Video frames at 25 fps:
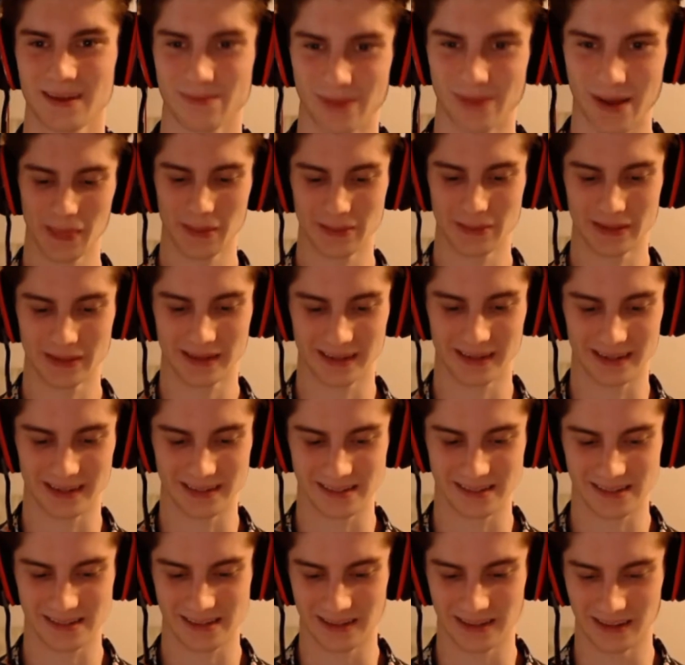My purpose
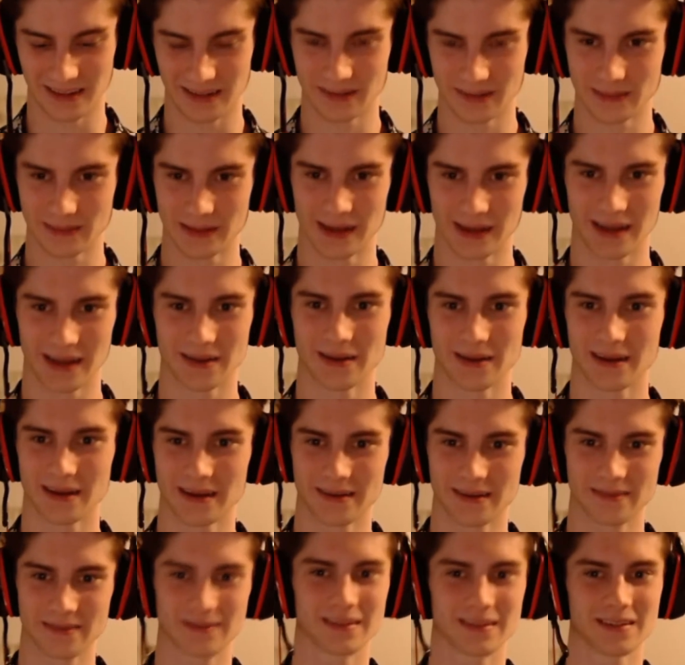statement is
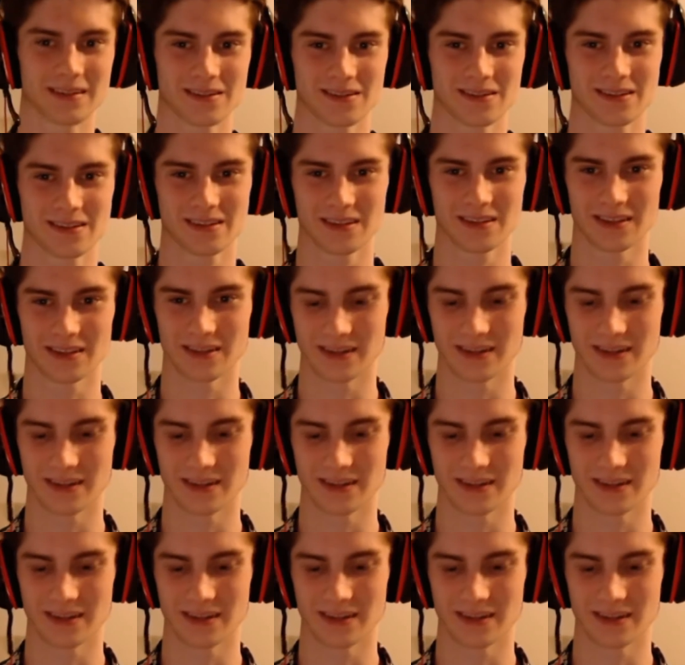also connected